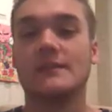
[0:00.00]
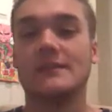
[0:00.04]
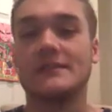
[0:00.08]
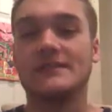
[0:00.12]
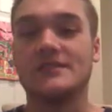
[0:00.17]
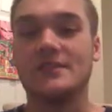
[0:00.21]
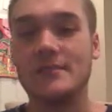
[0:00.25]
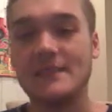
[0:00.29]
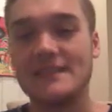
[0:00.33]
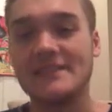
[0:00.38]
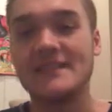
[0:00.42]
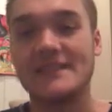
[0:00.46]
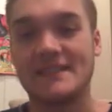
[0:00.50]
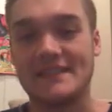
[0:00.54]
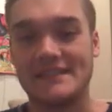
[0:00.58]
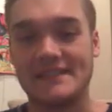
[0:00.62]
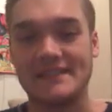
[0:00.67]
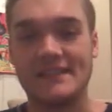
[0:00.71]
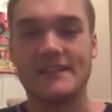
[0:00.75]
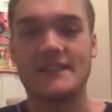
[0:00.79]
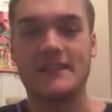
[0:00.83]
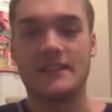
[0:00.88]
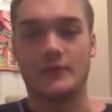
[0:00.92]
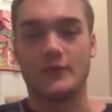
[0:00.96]
So let me set the
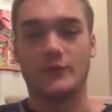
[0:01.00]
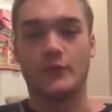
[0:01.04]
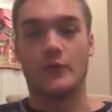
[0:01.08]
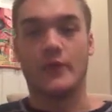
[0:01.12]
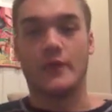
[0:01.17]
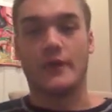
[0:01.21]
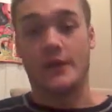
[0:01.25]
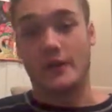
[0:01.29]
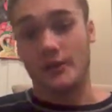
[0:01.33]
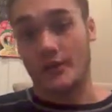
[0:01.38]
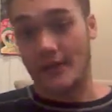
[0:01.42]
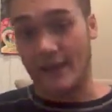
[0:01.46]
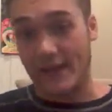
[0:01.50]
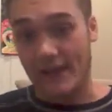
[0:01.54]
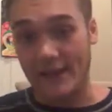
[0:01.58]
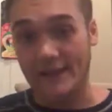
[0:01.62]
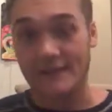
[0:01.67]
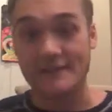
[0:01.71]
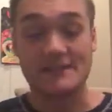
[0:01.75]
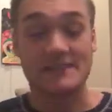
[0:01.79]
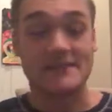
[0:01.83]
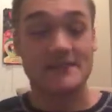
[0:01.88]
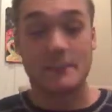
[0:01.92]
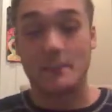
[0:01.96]
scene here for you, okay?
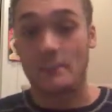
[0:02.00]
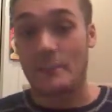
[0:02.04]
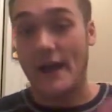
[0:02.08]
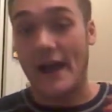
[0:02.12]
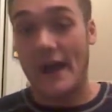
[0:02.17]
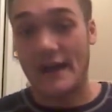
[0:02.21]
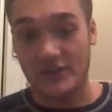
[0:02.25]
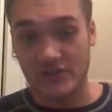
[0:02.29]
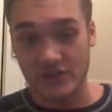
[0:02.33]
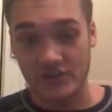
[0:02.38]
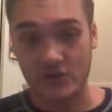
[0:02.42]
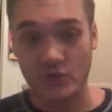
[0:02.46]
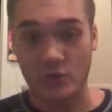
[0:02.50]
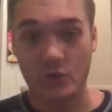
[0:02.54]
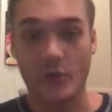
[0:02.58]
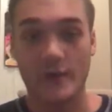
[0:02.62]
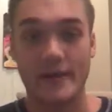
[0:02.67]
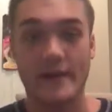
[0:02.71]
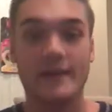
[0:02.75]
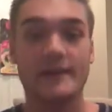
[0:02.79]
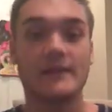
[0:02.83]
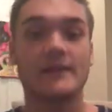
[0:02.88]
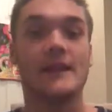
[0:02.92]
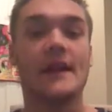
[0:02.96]
This is some
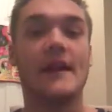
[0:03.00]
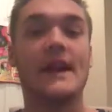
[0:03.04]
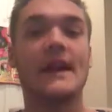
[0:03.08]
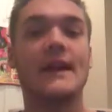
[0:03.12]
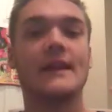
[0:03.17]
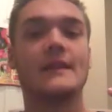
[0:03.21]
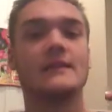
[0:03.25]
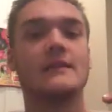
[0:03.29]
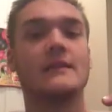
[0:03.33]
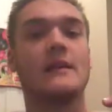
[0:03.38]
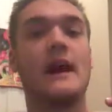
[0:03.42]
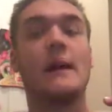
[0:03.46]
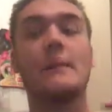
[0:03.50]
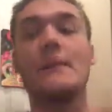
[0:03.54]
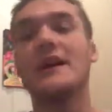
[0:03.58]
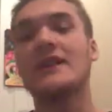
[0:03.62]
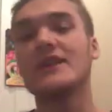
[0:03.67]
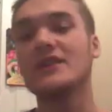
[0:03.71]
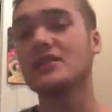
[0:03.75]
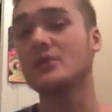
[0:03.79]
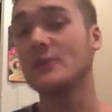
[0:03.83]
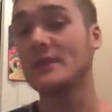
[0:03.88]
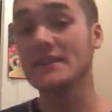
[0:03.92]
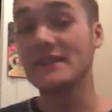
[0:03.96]
backstory, and I'm not
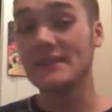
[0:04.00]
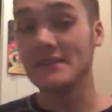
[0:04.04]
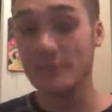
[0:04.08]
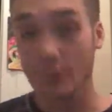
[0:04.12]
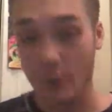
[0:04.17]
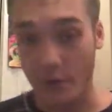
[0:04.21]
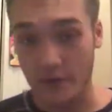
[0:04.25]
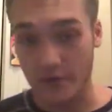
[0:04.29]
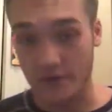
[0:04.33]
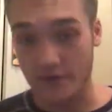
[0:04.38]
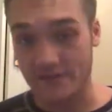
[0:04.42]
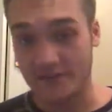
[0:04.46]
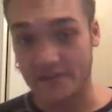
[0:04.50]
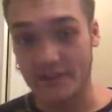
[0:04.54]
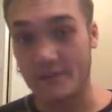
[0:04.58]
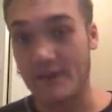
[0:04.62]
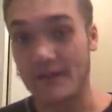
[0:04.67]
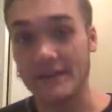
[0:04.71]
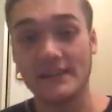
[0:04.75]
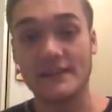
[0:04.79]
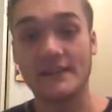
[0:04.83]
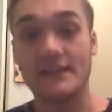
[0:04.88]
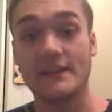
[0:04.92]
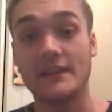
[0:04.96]
going to do any spoilers here. I'm
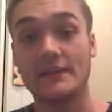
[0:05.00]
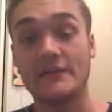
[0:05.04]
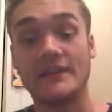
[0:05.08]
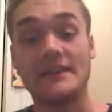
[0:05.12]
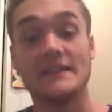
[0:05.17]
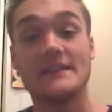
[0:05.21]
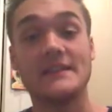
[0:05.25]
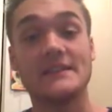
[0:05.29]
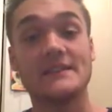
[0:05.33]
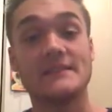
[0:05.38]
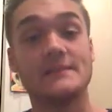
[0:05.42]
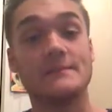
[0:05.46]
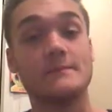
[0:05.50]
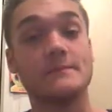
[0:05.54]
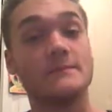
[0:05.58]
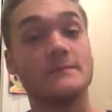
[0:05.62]
not going to give anything